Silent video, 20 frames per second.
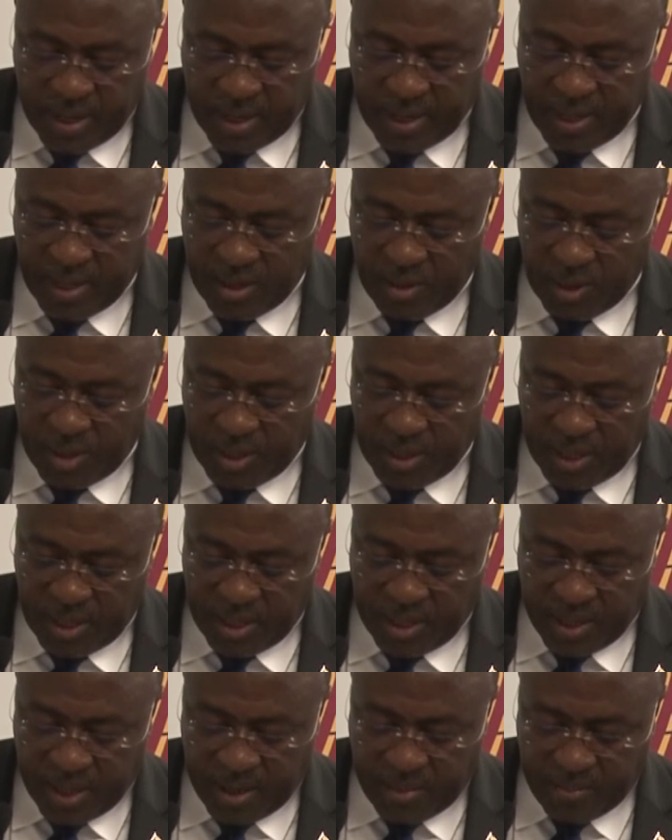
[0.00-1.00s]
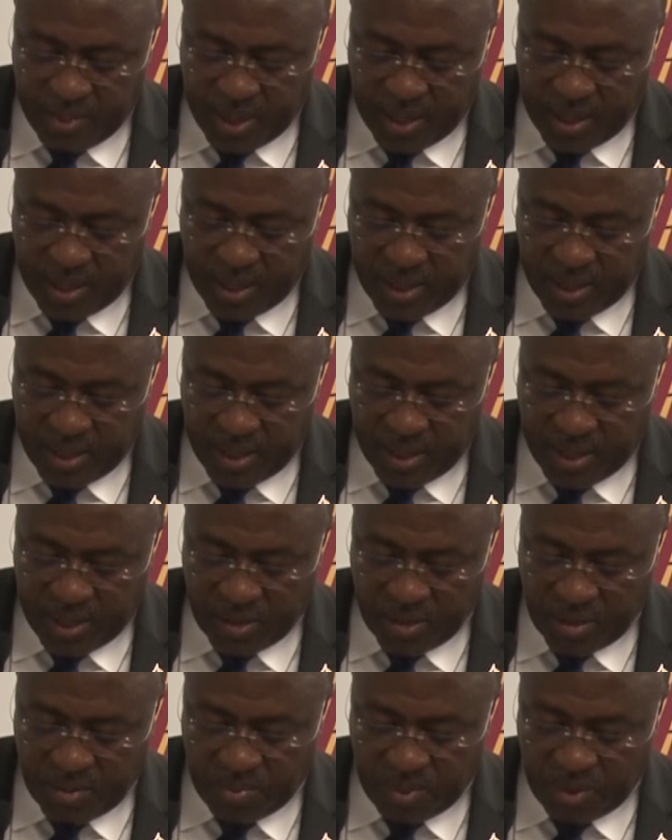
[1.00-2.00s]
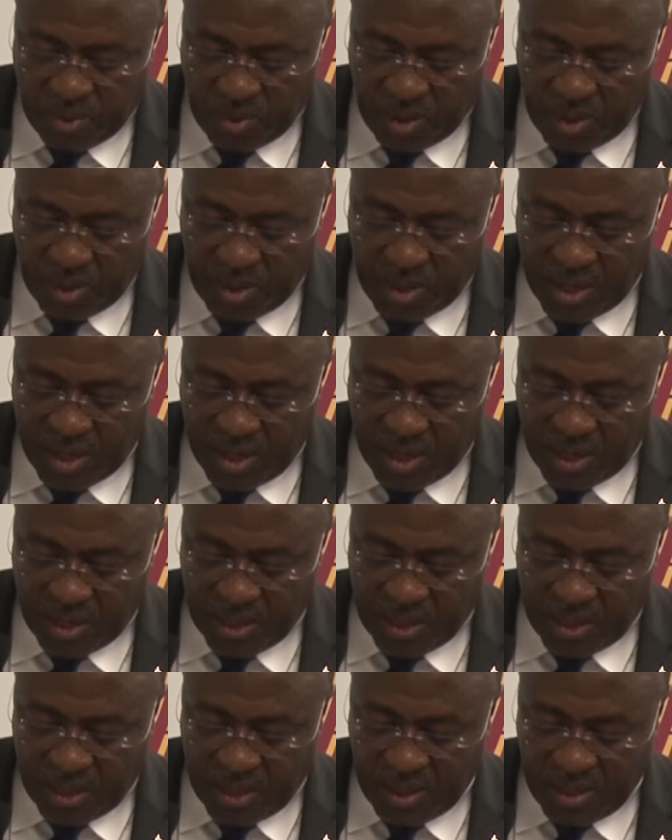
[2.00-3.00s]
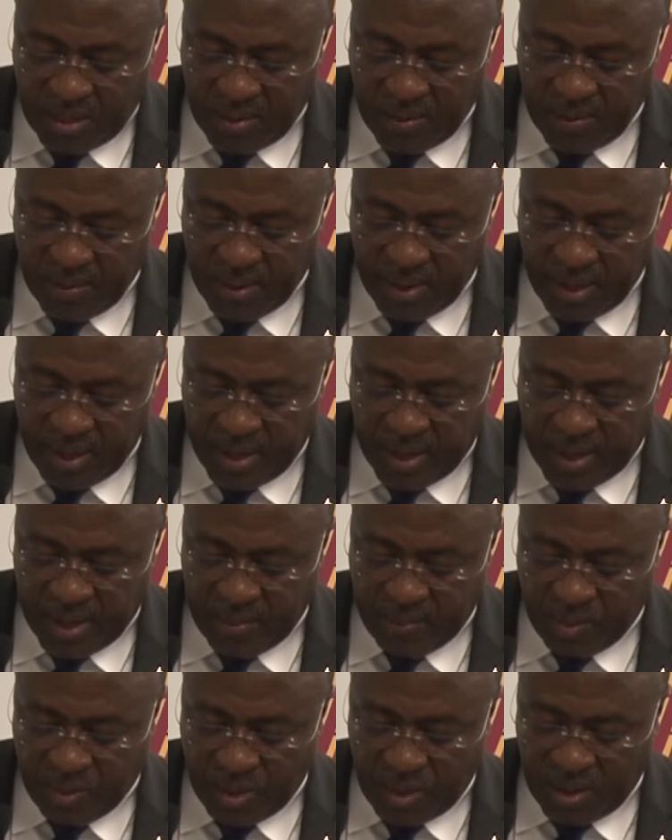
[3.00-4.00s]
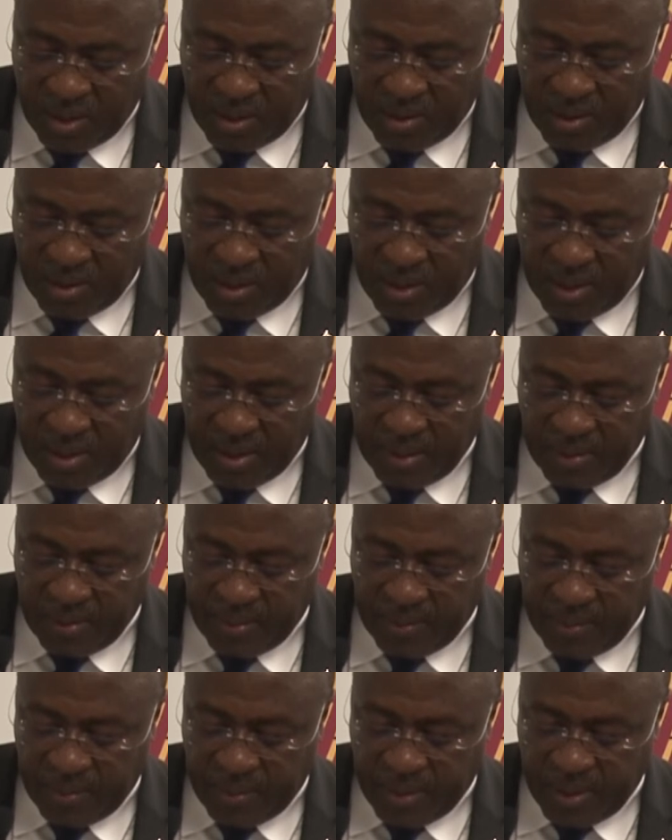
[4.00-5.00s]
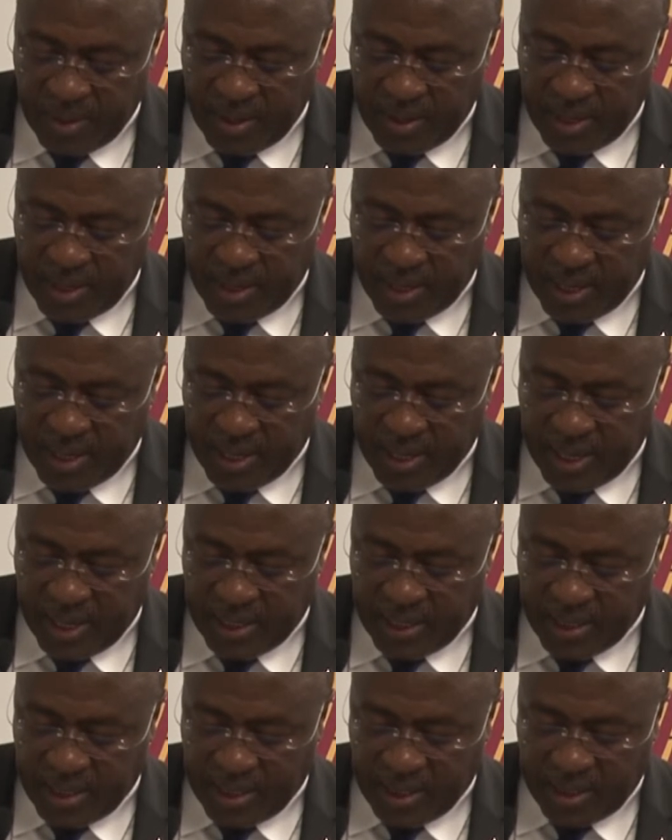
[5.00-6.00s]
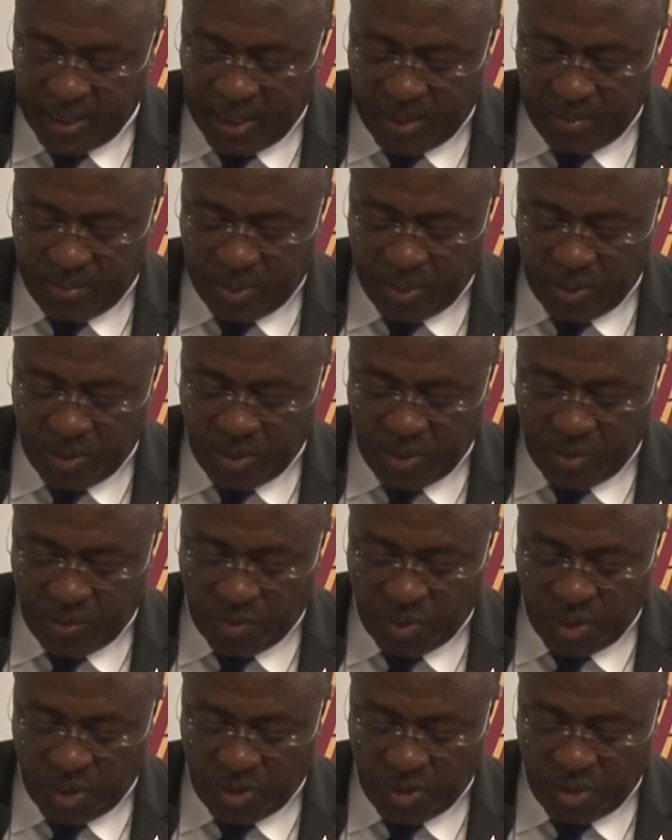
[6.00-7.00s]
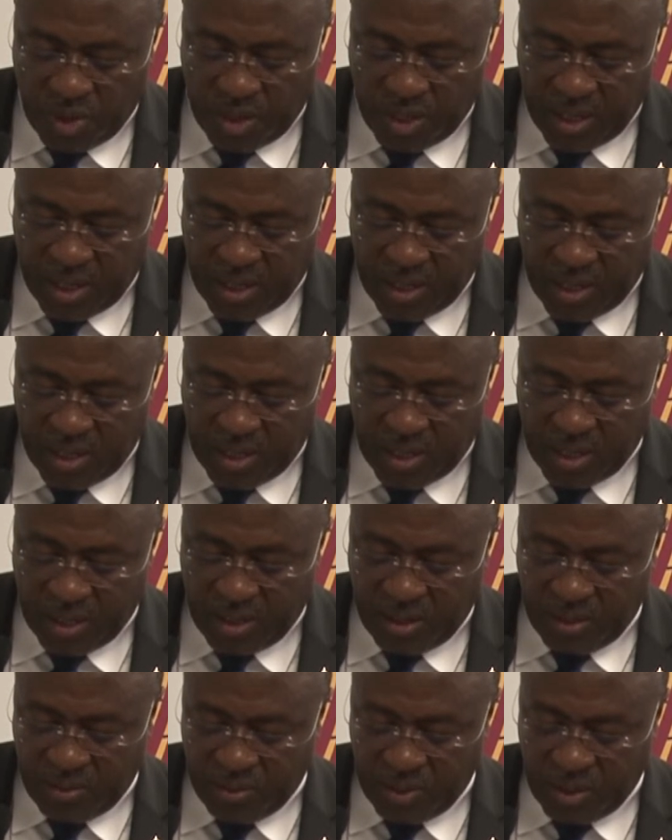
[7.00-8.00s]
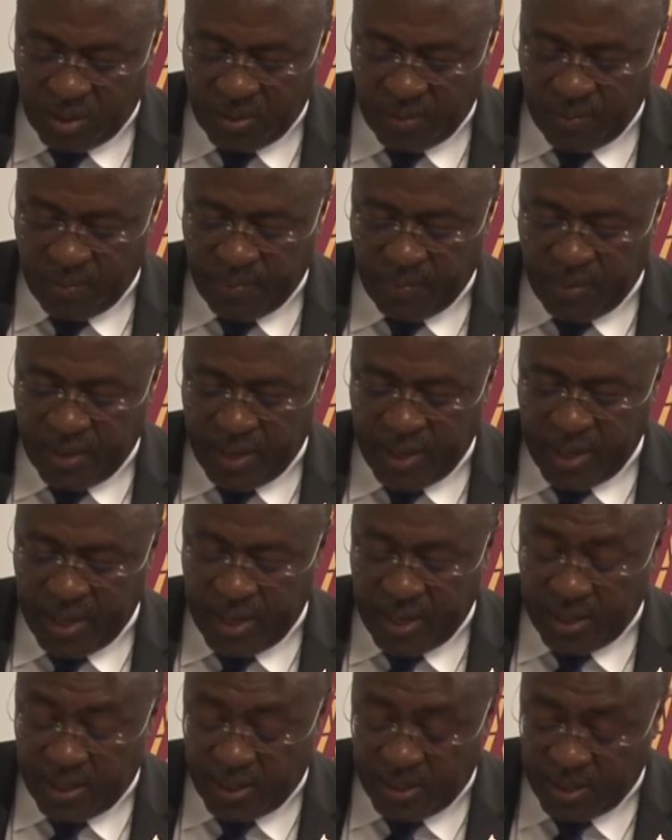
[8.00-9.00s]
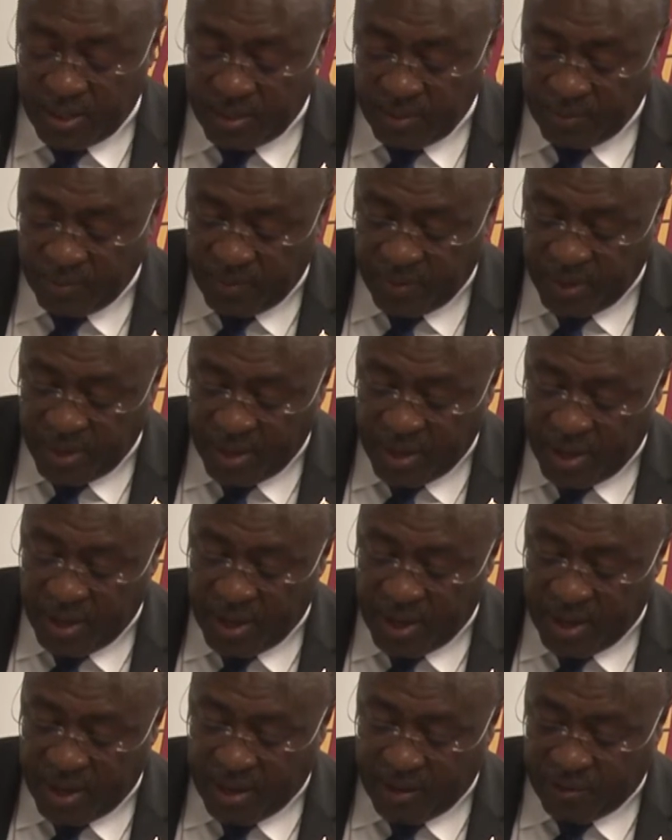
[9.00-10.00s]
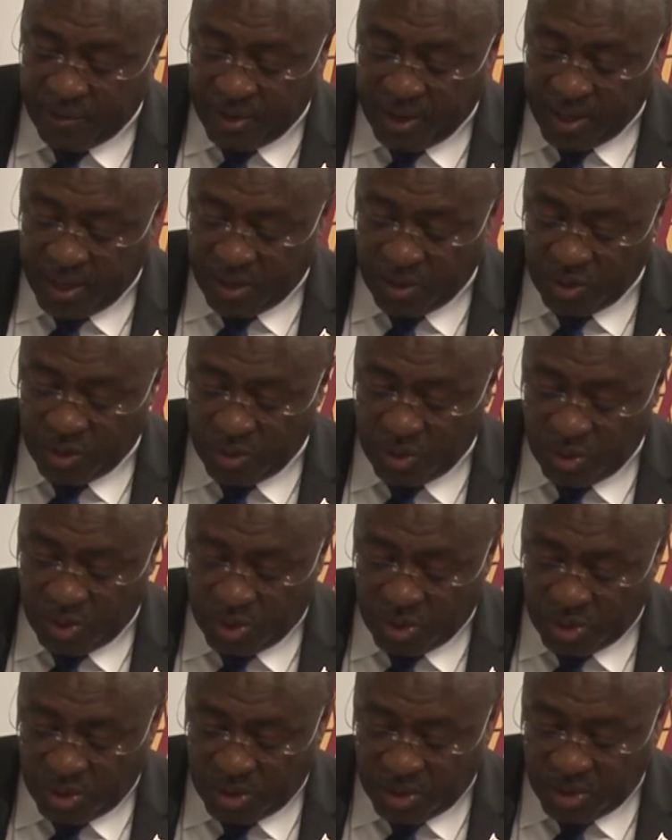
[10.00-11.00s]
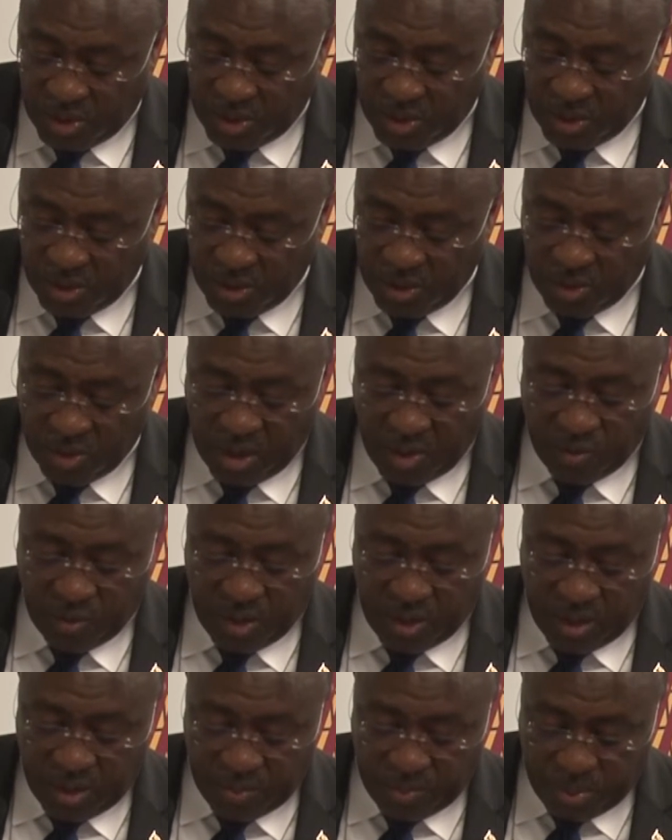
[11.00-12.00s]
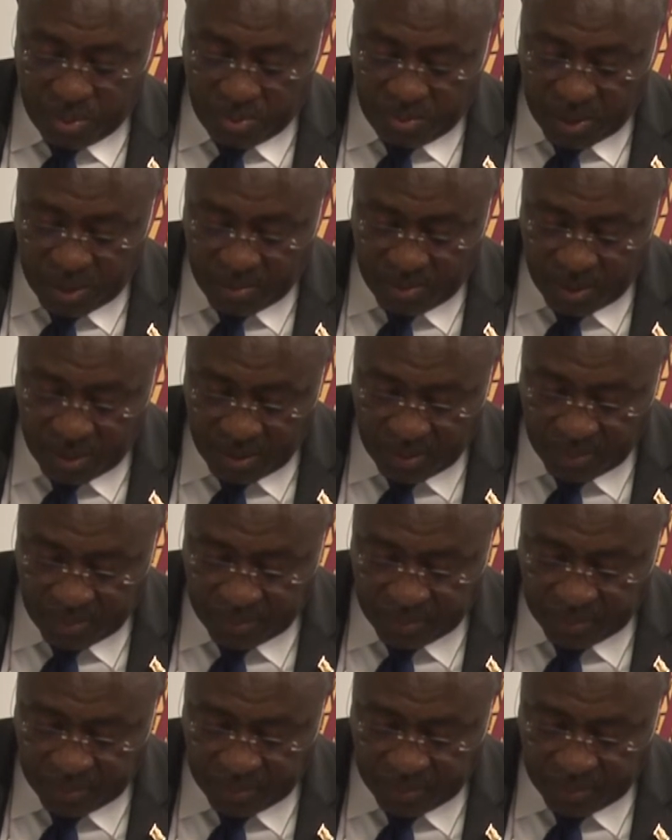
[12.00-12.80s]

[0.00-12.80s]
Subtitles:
and the recent Kampala declaration between DRC and M23 are classic examples of regional-led initiatives, hence African solutions to African problems.